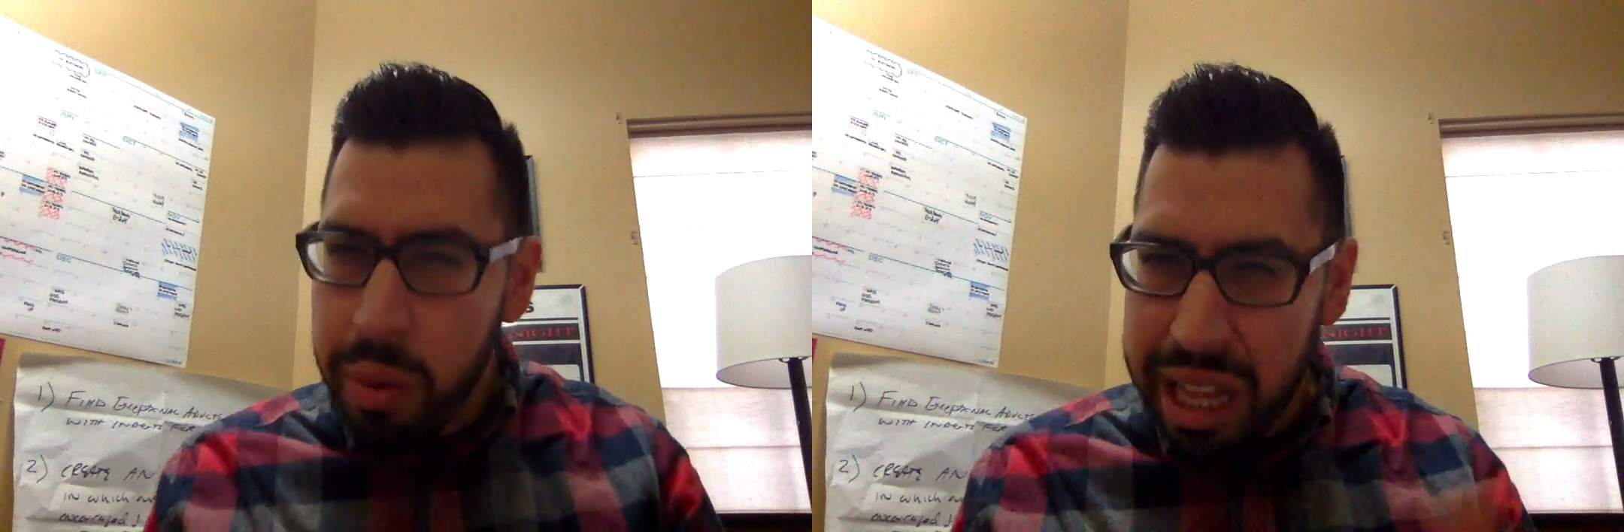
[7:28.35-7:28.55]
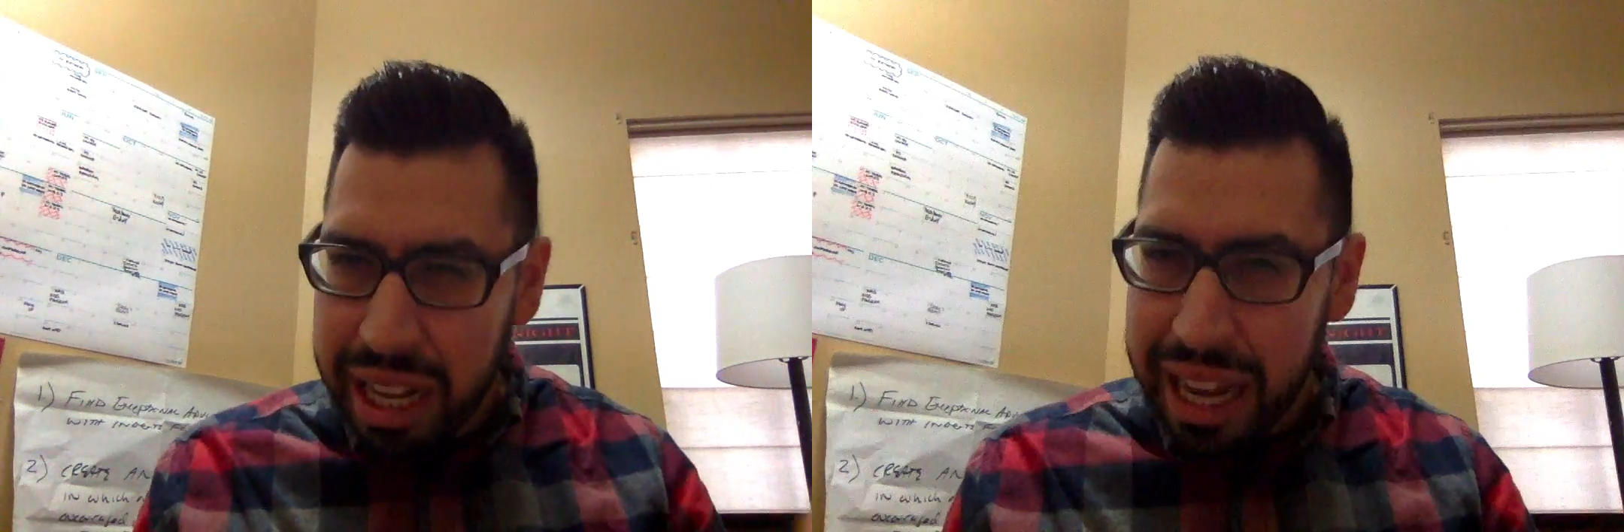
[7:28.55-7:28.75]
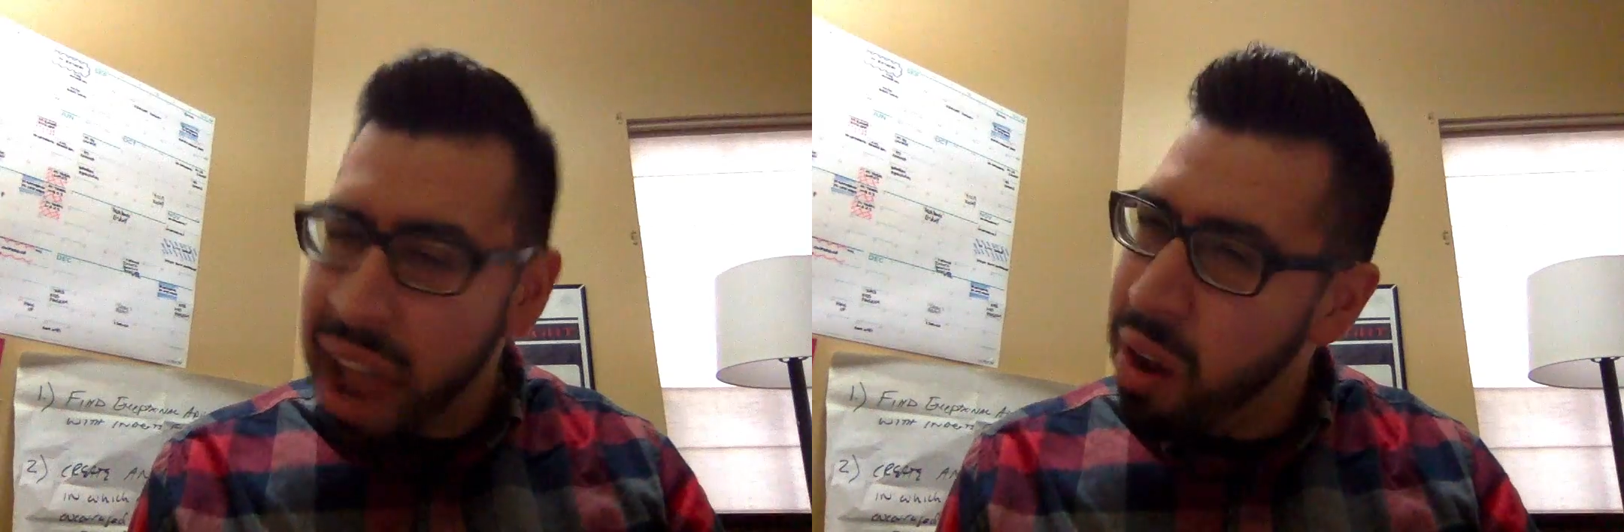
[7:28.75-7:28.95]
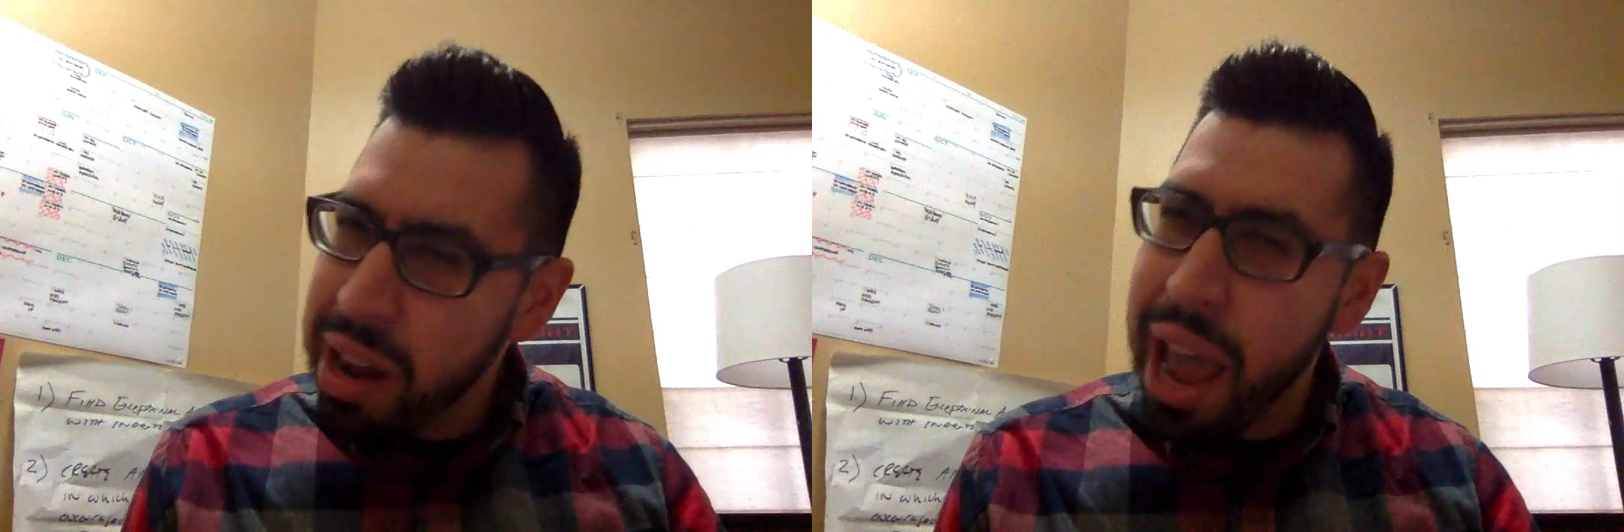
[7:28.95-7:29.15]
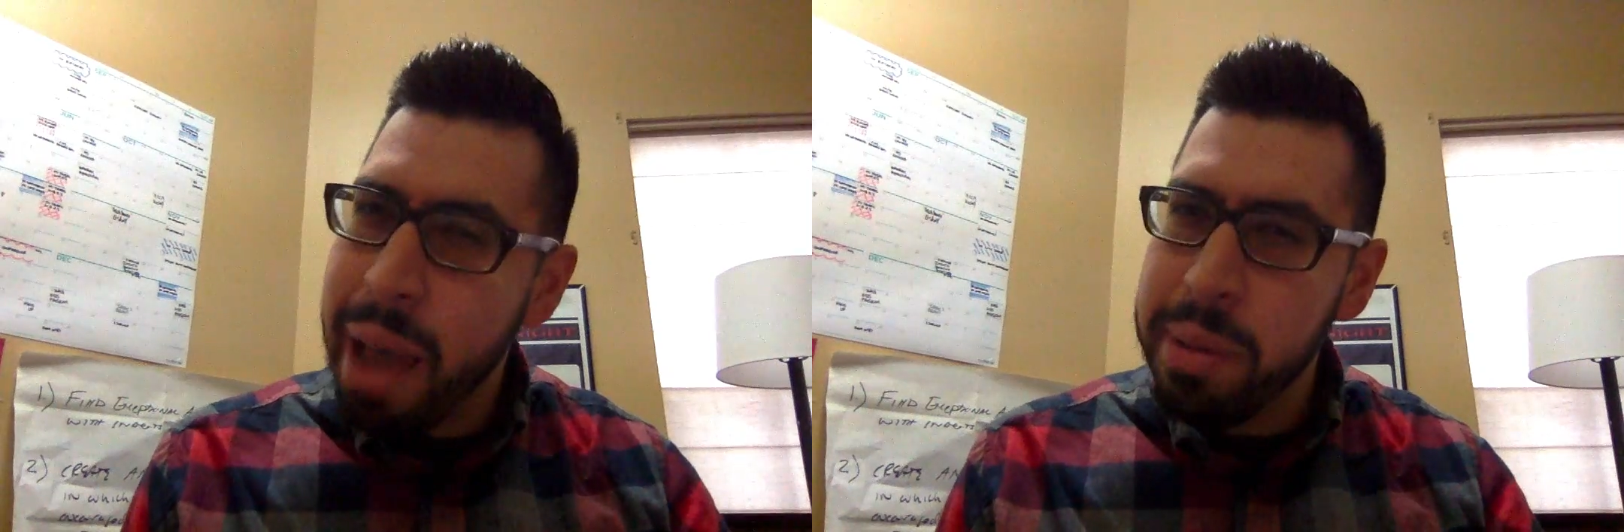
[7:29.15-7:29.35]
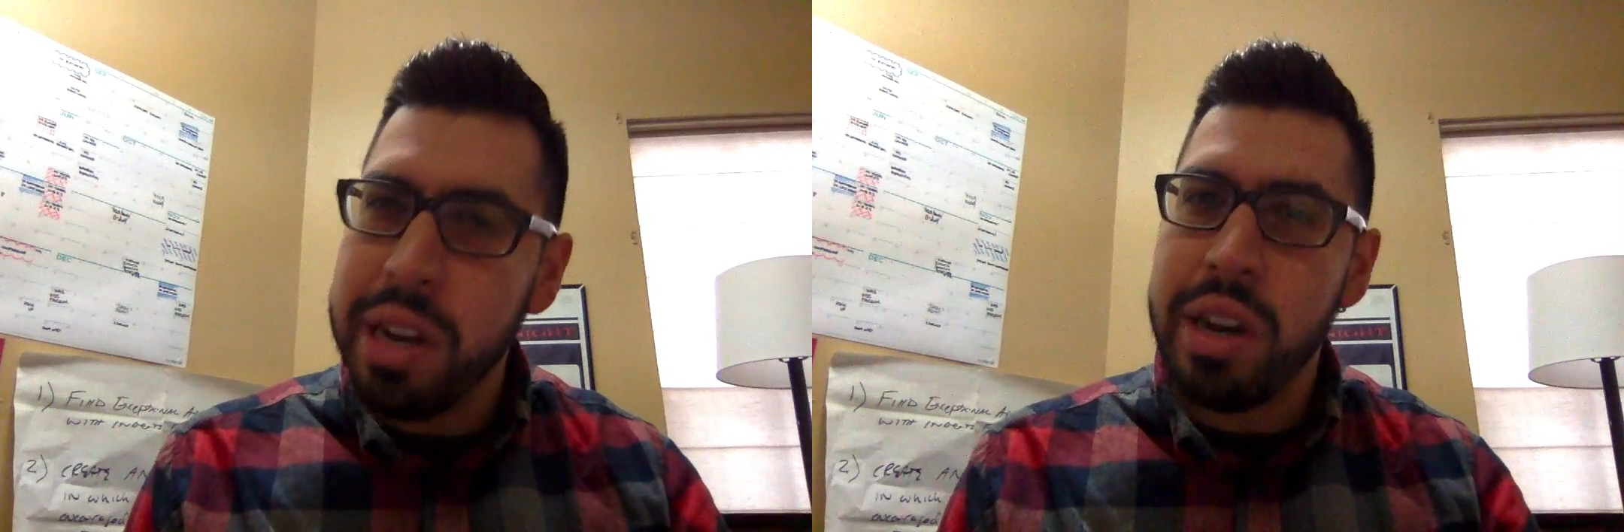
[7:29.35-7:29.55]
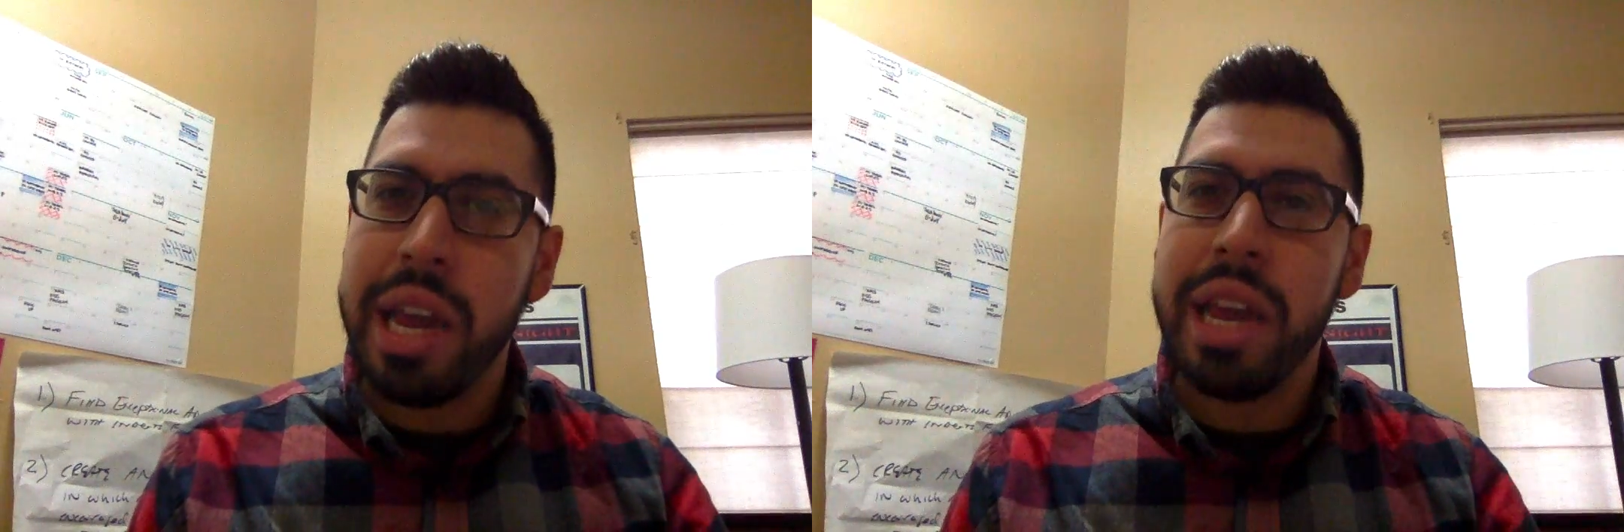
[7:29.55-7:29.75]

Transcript: we allow to happen in,